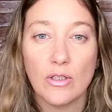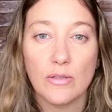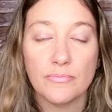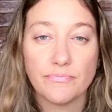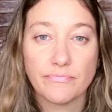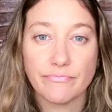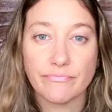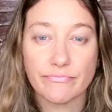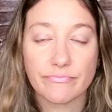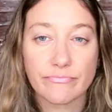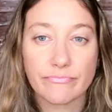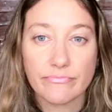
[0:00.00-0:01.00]
um,
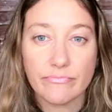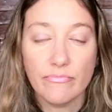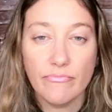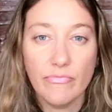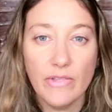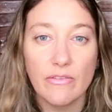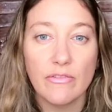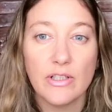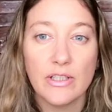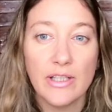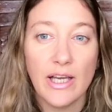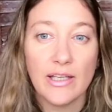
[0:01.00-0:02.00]

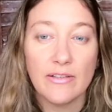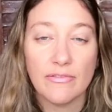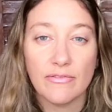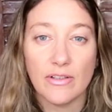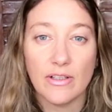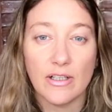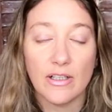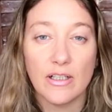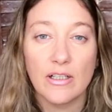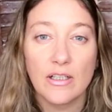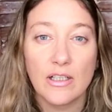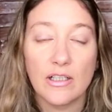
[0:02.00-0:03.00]
free dive
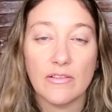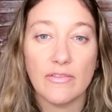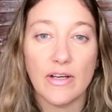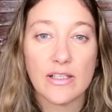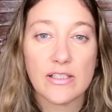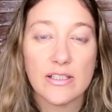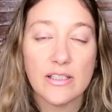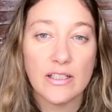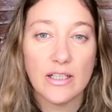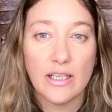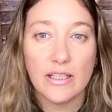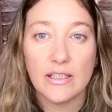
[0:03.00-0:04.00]

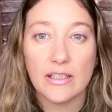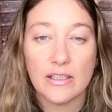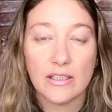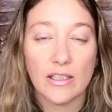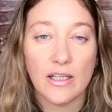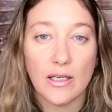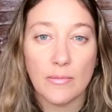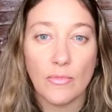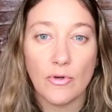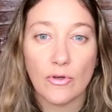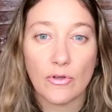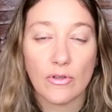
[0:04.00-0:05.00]
faster and
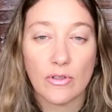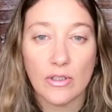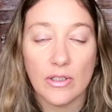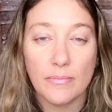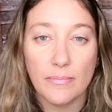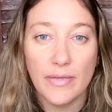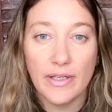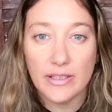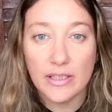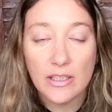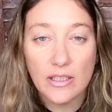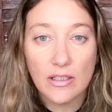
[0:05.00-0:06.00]
more and
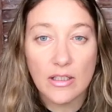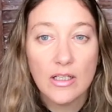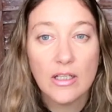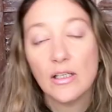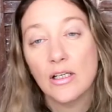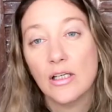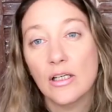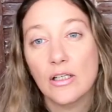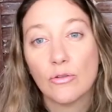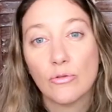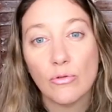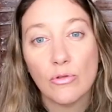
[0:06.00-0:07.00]
better
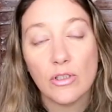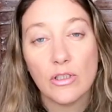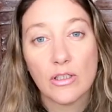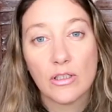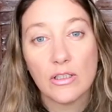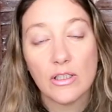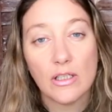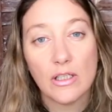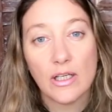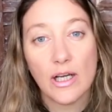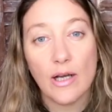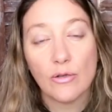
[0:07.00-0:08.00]
to learn
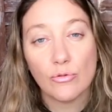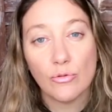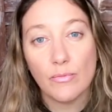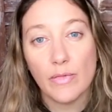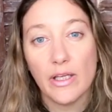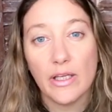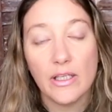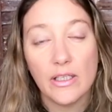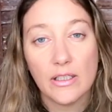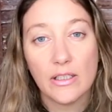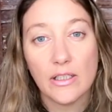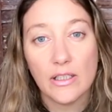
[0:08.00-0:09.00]
how to
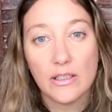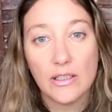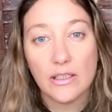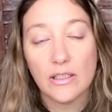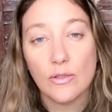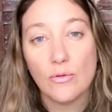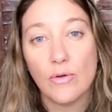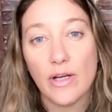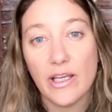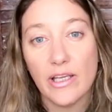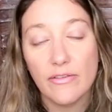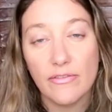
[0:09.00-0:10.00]
make the
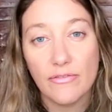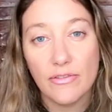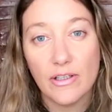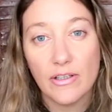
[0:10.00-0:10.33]
wave